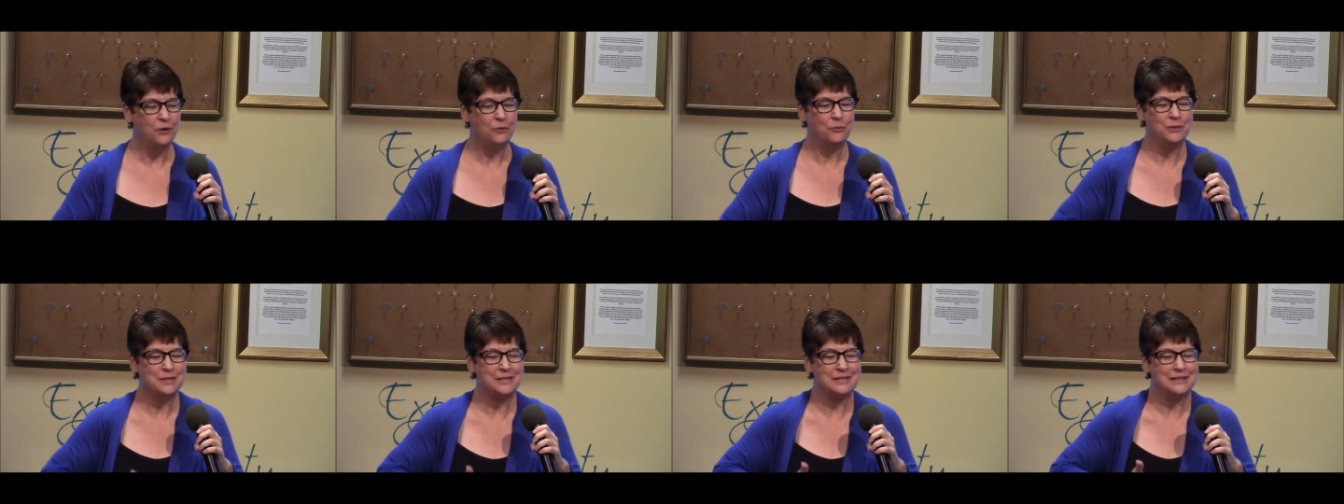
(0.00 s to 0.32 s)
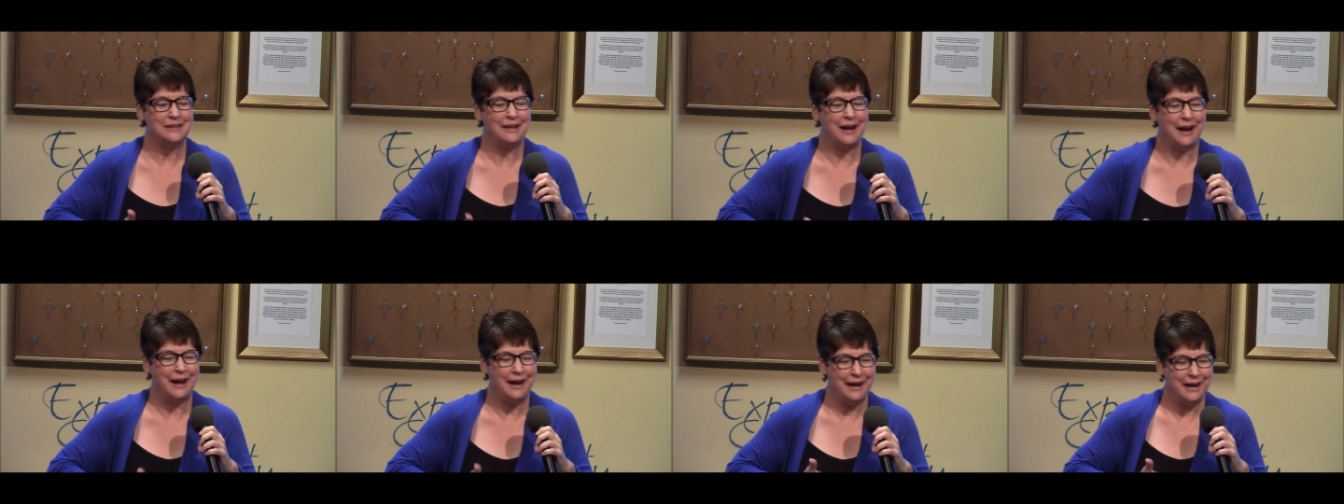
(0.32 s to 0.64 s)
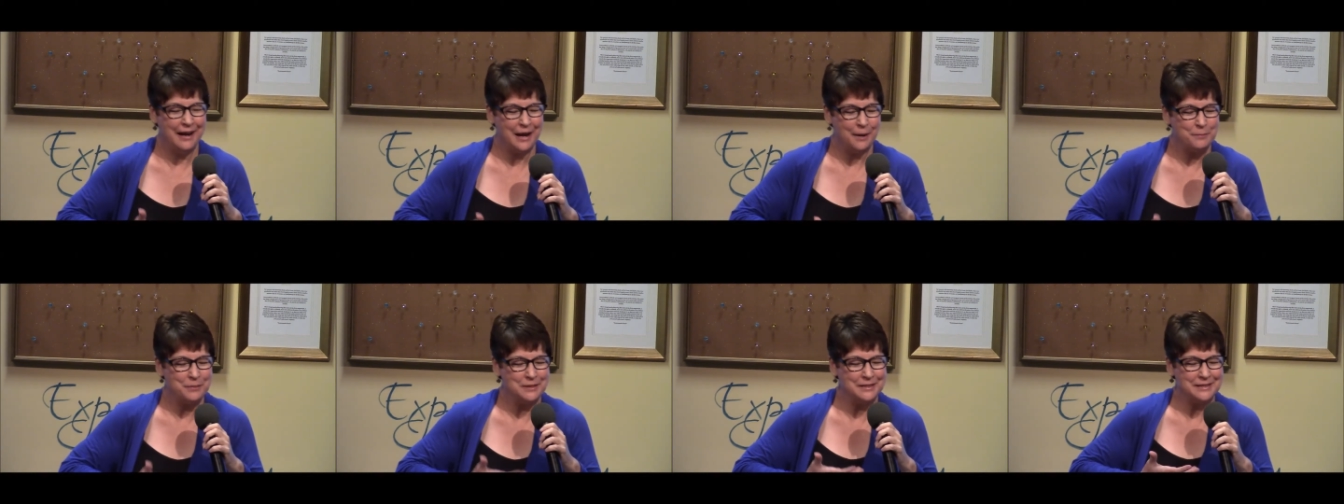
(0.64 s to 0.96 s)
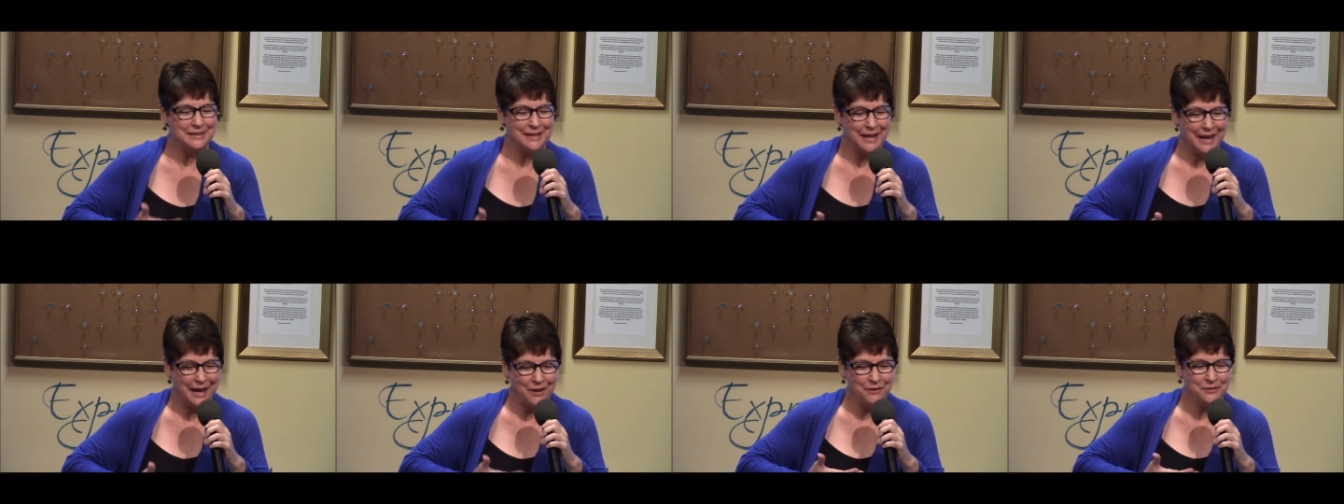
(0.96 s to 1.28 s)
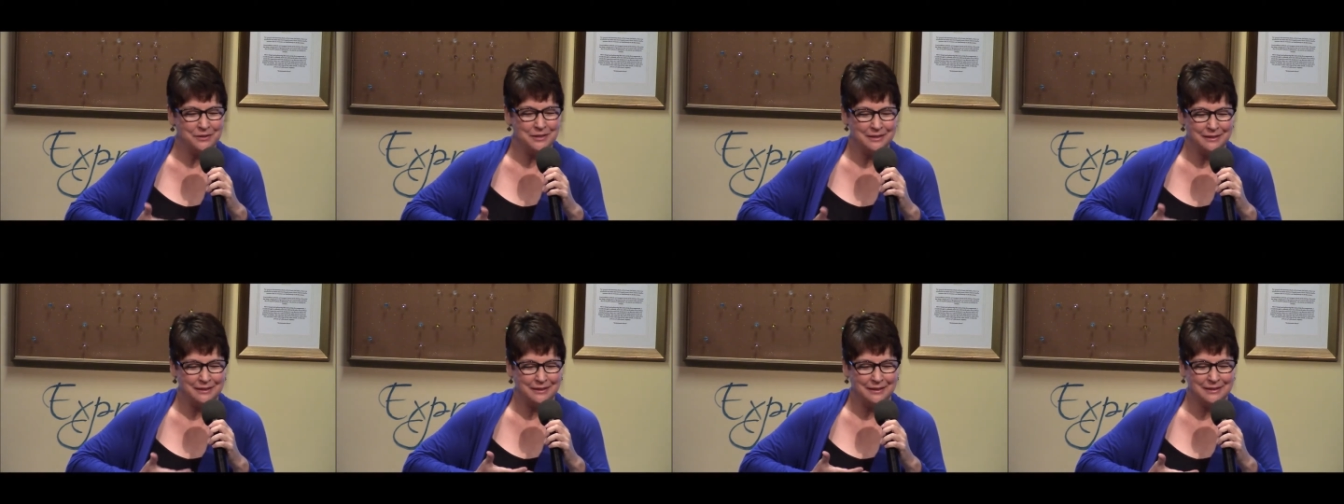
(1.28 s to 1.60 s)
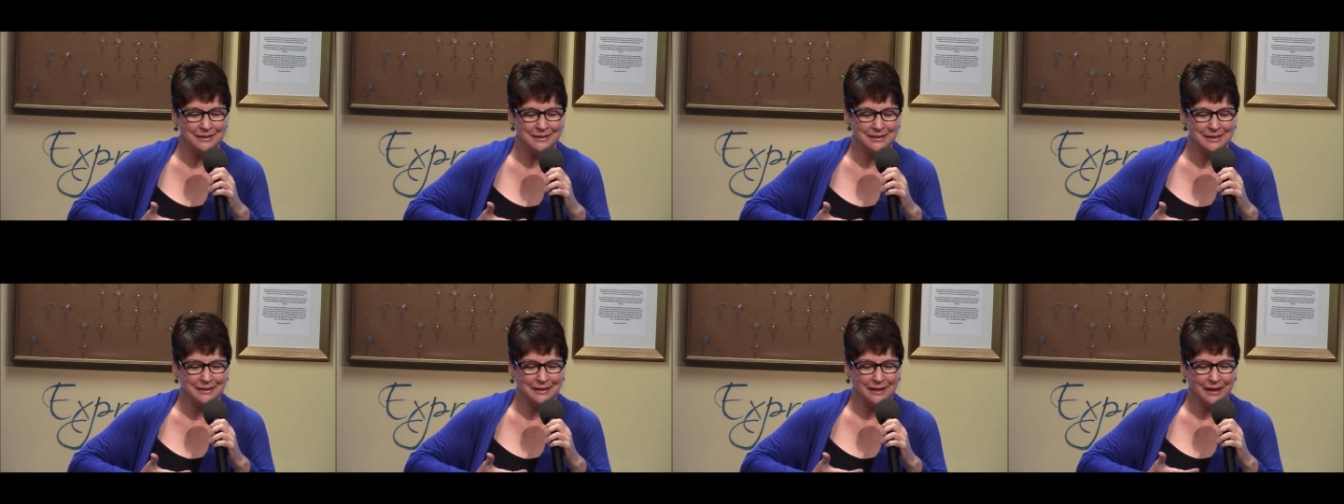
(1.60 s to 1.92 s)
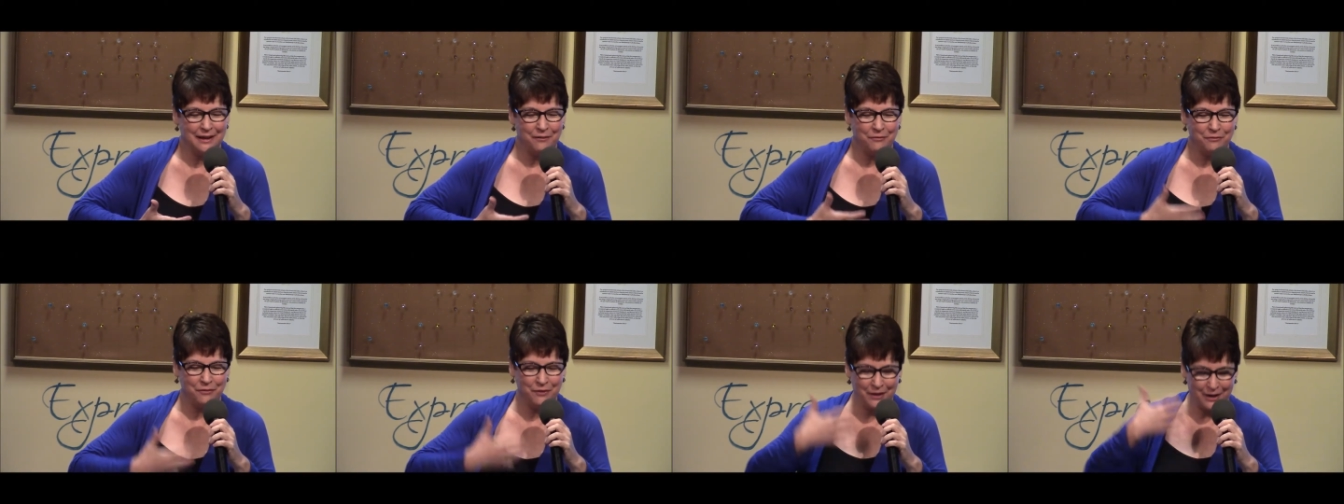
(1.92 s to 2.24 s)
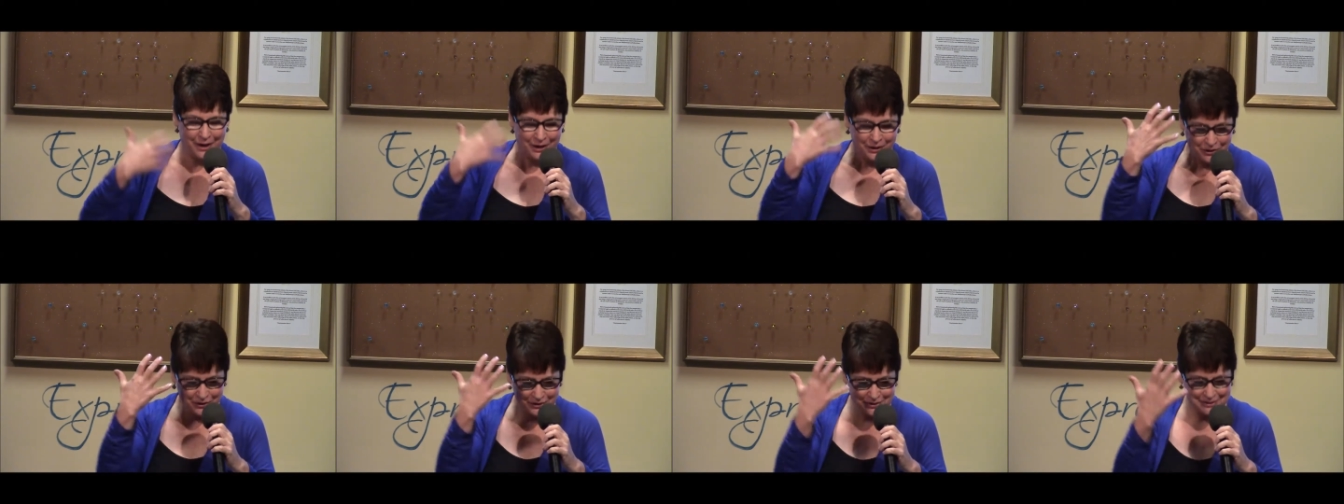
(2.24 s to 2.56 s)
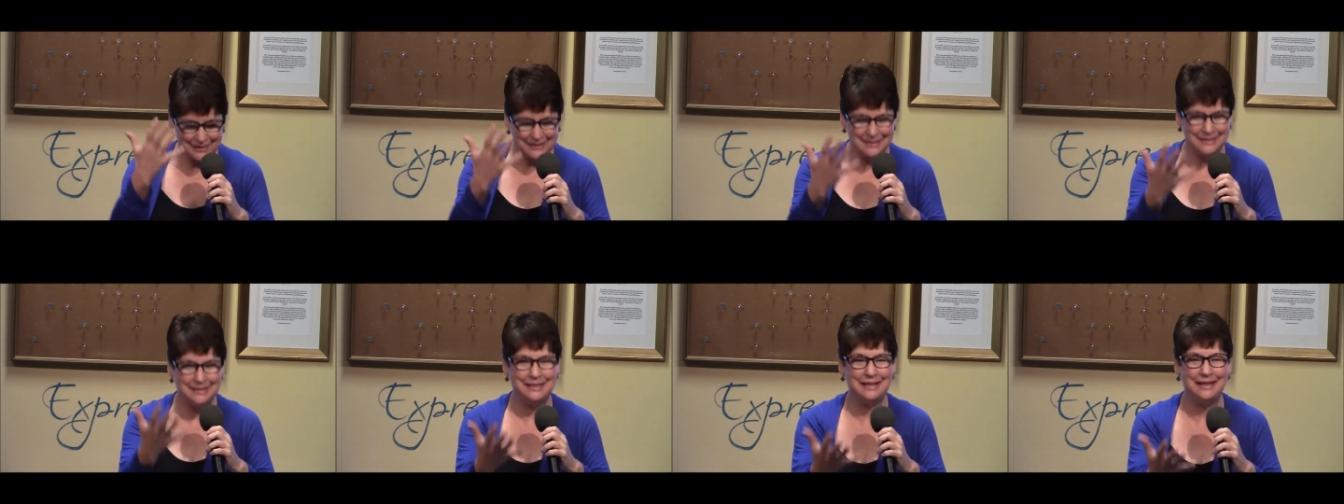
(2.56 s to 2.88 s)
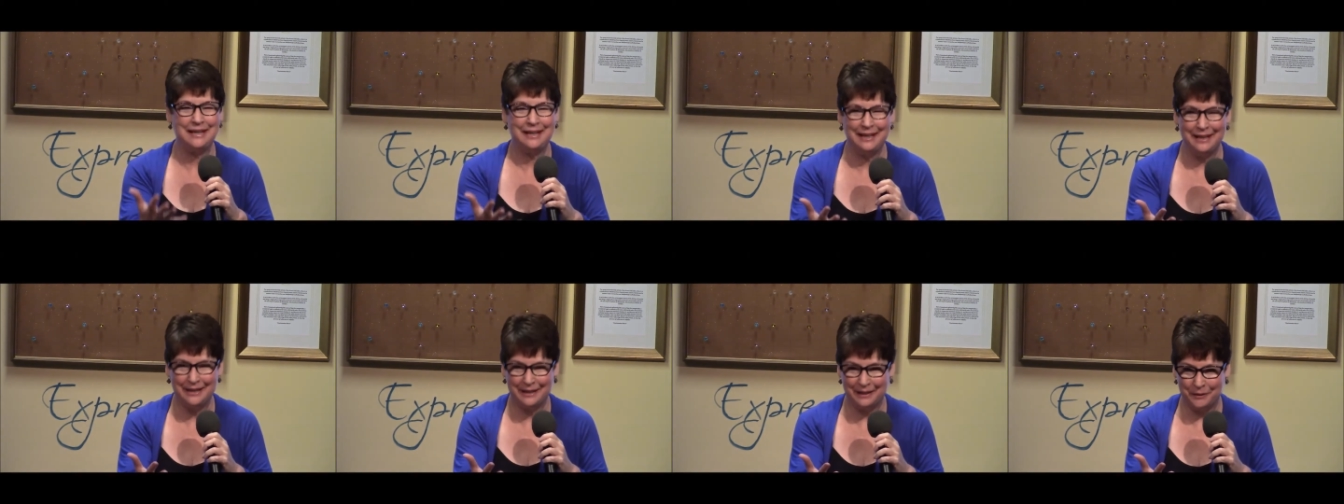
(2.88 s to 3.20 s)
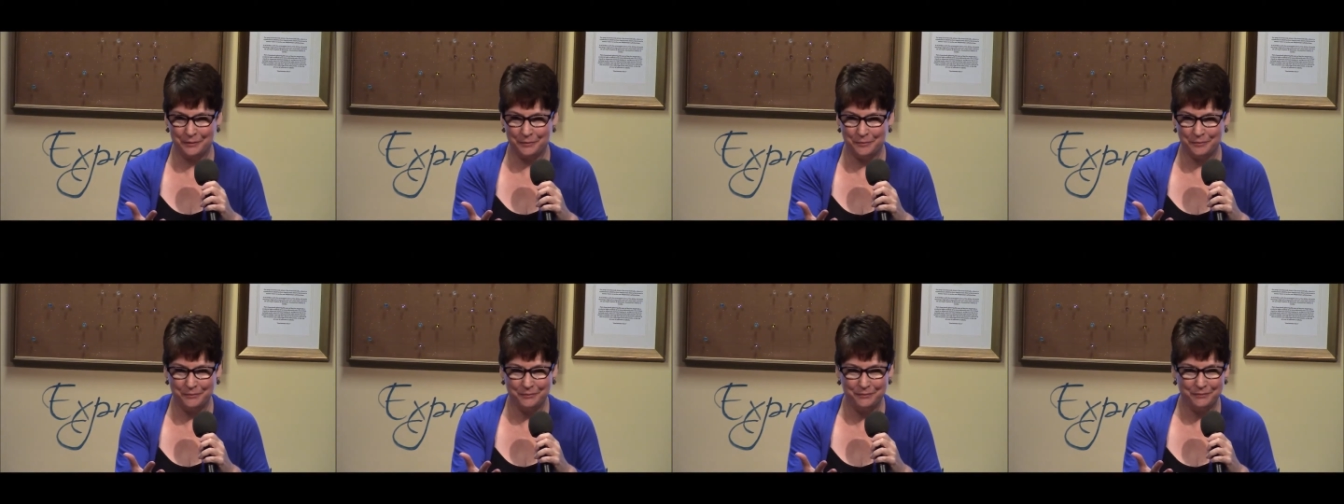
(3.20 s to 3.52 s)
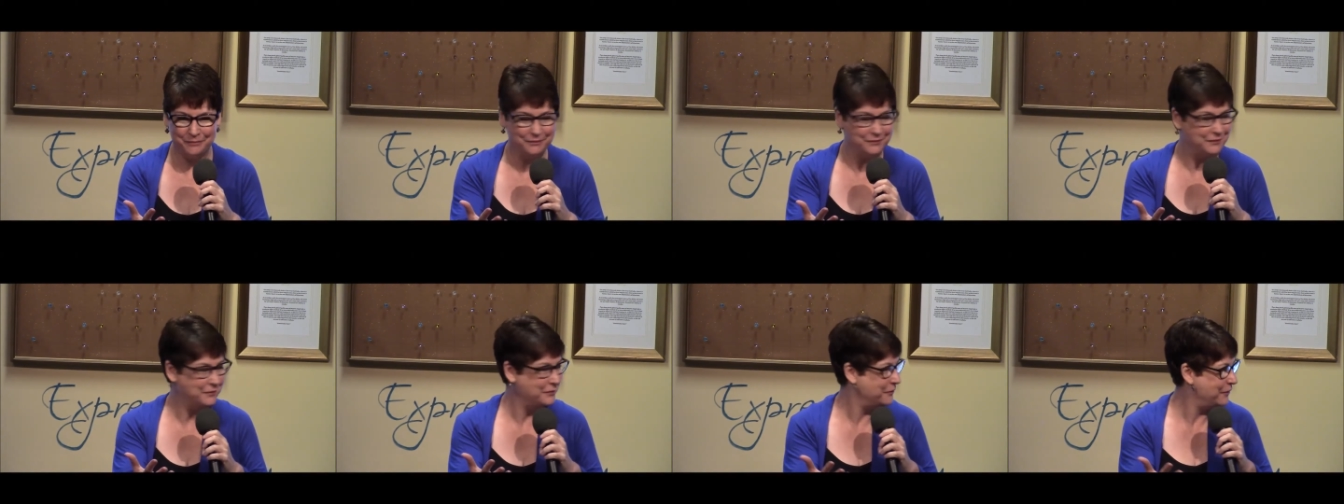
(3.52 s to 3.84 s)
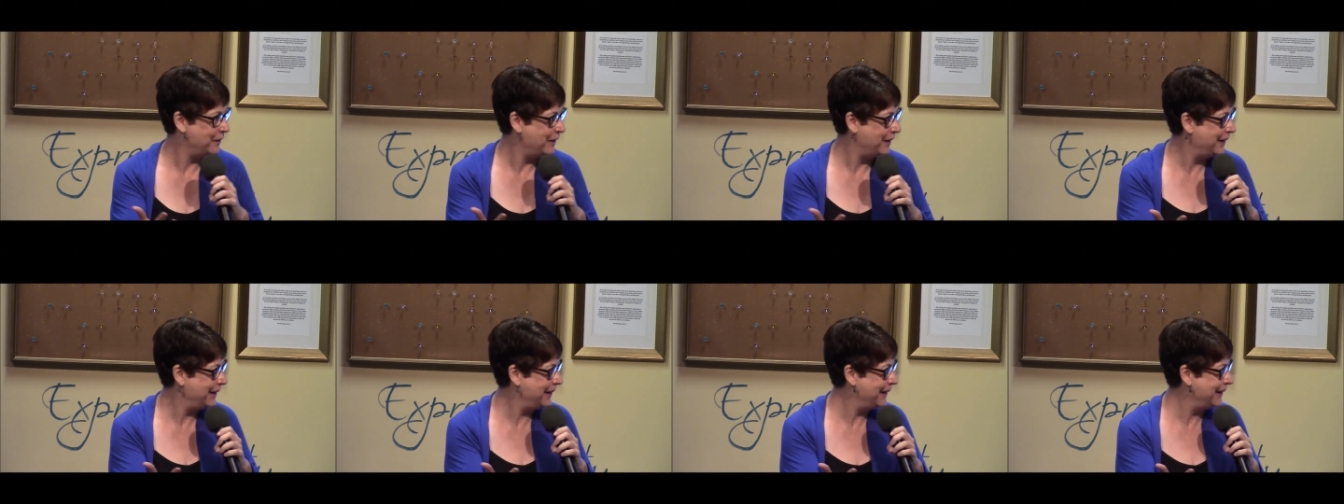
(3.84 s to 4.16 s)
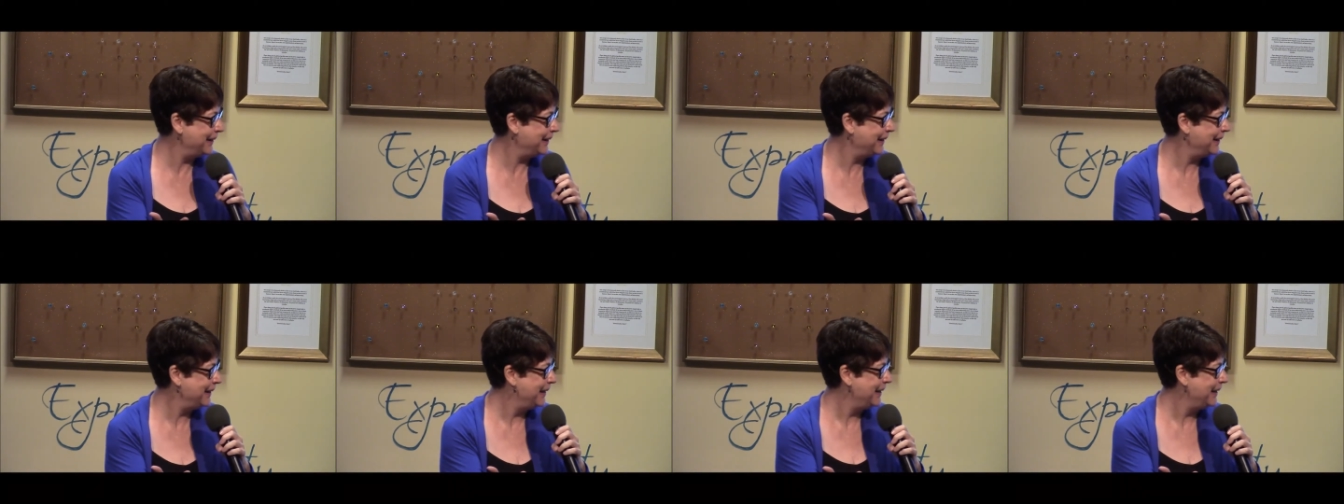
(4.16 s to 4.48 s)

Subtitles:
was lighting up his countenance enough that I could see him, right?